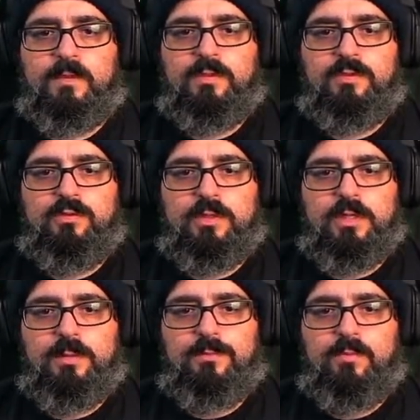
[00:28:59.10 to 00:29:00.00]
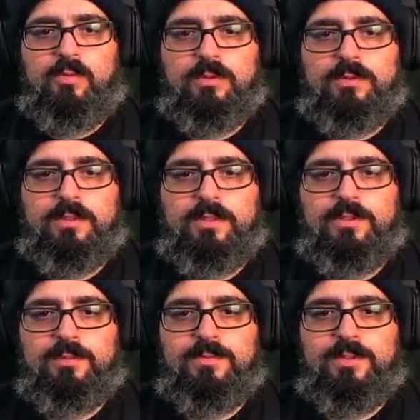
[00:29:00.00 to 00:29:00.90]
Do a couple more
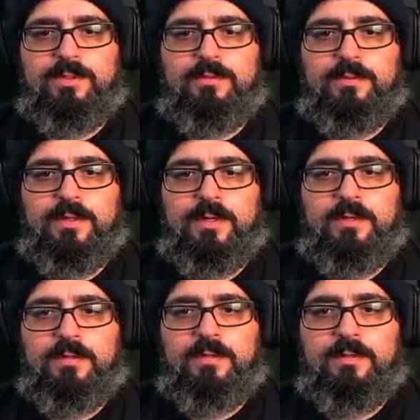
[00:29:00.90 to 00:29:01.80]
touch-ups here and there.